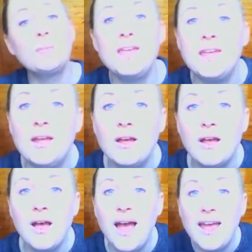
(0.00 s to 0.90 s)
For
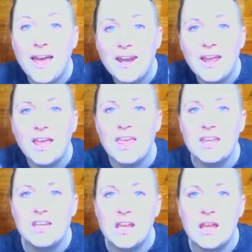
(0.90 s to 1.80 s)
me, I had
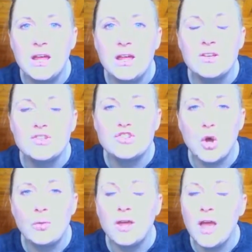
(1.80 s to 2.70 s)
a kidney
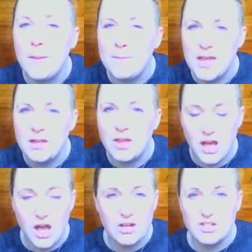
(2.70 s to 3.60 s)
stone
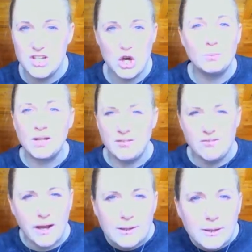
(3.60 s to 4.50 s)
that got
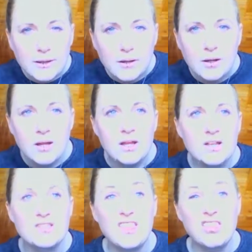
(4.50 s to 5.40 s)
terribly infected
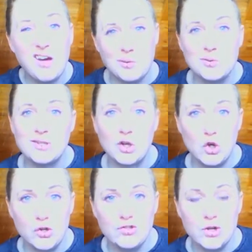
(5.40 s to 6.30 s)
because they thought it
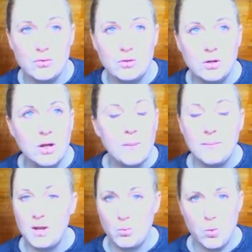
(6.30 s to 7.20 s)
was a gallstone,
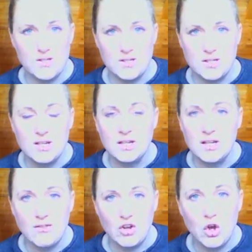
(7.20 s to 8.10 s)
but it
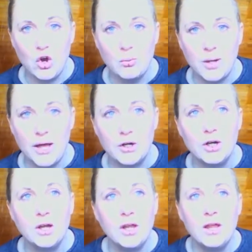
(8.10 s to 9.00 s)
wasn't. I didn't have a
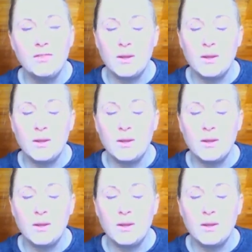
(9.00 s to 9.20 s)
gallbladder.